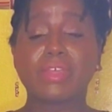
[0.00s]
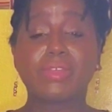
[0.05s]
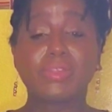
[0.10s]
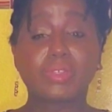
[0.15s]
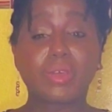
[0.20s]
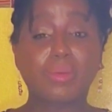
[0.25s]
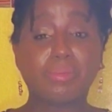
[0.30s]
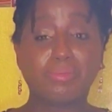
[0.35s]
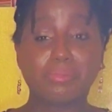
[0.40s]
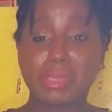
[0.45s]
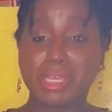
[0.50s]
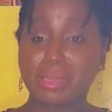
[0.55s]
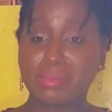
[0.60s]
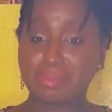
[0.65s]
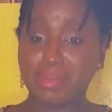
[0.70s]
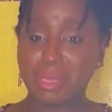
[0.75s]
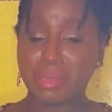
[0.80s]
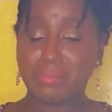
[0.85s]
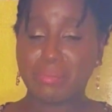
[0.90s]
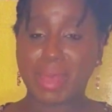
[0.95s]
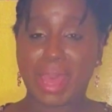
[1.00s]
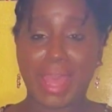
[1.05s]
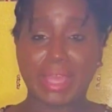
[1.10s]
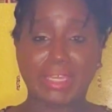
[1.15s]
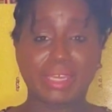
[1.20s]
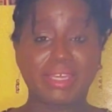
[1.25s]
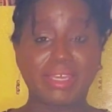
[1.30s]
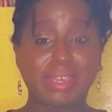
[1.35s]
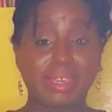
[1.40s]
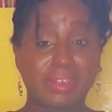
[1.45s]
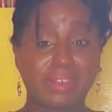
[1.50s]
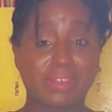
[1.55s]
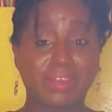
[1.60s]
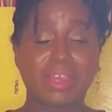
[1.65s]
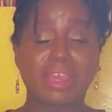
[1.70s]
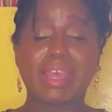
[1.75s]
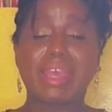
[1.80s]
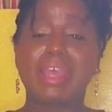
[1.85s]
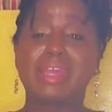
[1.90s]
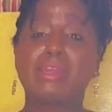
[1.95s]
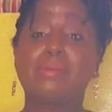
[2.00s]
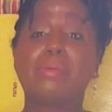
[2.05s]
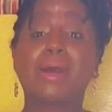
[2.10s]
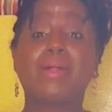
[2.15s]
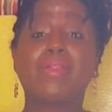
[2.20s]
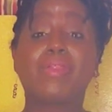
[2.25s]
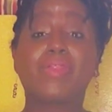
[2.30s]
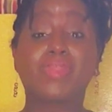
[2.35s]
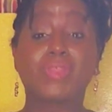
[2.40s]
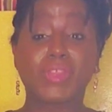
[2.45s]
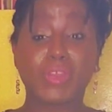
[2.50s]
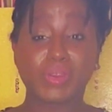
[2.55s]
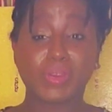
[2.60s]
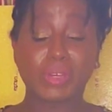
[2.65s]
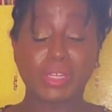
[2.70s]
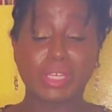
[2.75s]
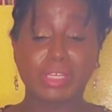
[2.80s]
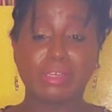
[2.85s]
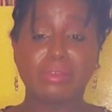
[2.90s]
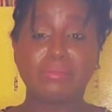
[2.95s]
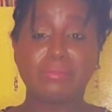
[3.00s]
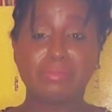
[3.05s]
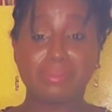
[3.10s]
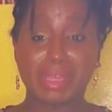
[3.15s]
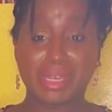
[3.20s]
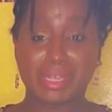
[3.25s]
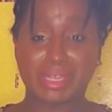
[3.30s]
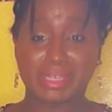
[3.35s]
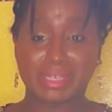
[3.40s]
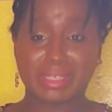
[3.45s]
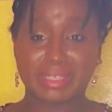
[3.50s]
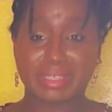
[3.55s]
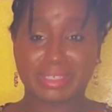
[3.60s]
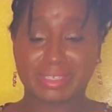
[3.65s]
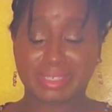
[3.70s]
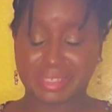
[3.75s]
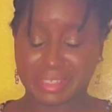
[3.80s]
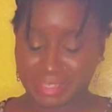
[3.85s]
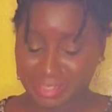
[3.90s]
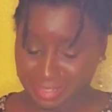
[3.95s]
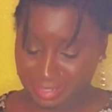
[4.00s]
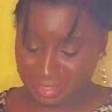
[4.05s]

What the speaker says: So meet me back here in about 30 minutes.